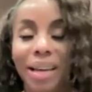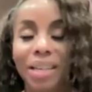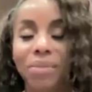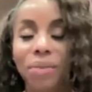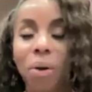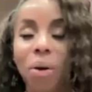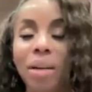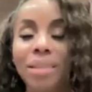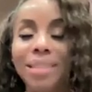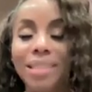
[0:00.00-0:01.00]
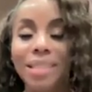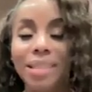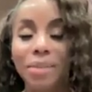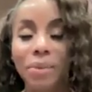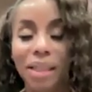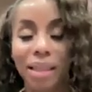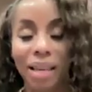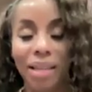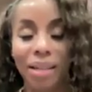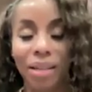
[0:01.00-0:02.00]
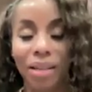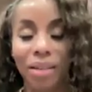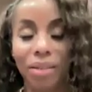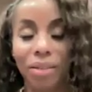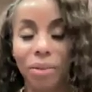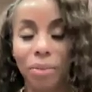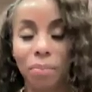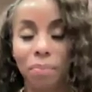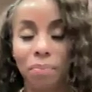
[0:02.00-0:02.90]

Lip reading: and of course, within you.